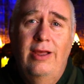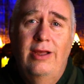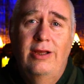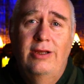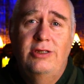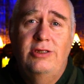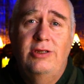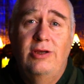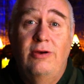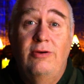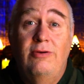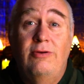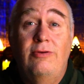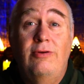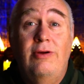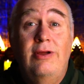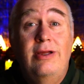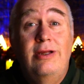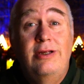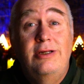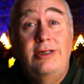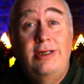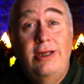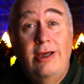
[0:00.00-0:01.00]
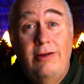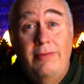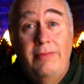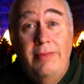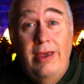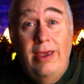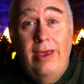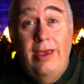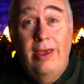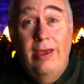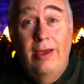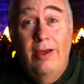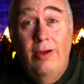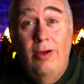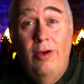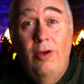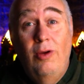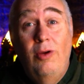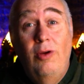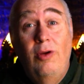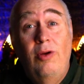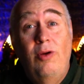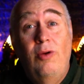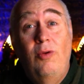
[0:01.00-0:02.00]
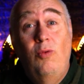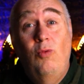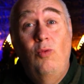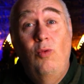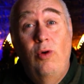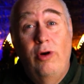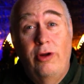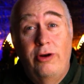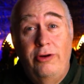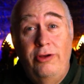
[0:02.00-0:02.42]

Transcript: So tell me, what